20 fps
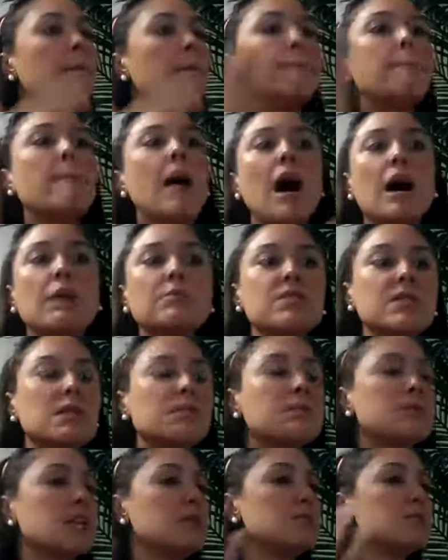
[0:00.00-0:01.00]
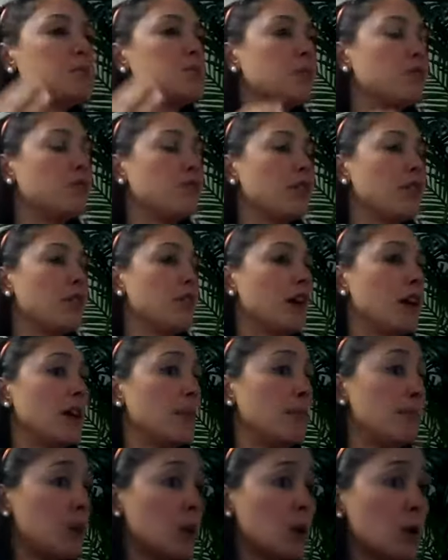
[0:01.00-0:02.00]
Moms sometimes prefer the
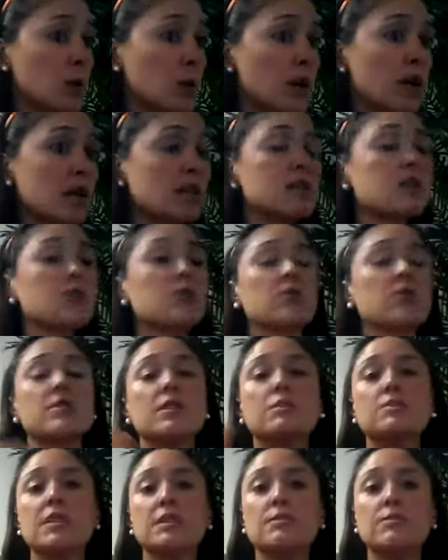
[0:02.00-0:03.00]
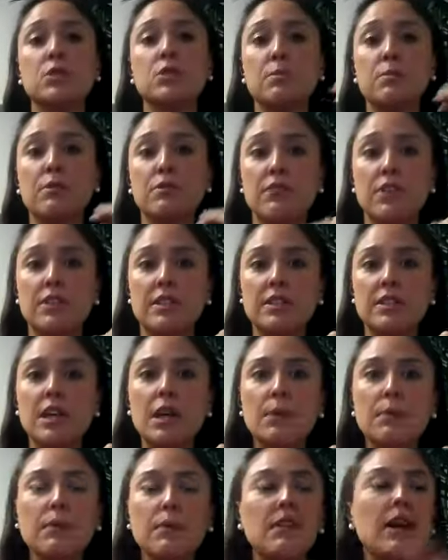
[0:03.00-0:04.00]
blue ones, or sometimes they prefer the
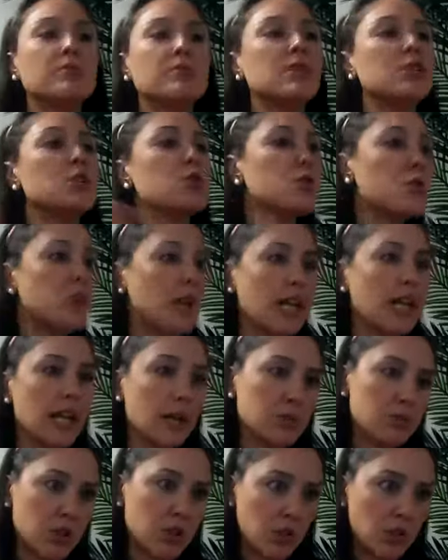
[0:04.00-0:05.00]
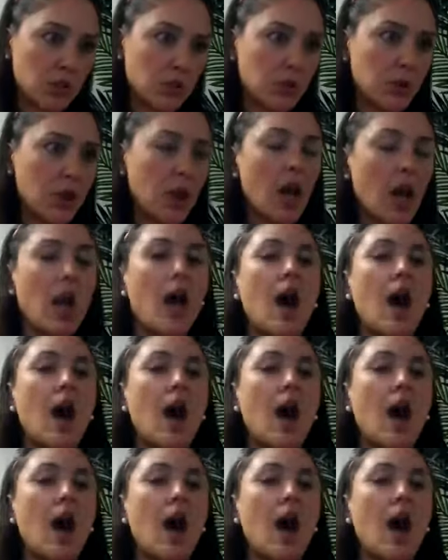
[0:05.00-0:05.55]
duckbill valves. It's really up to you,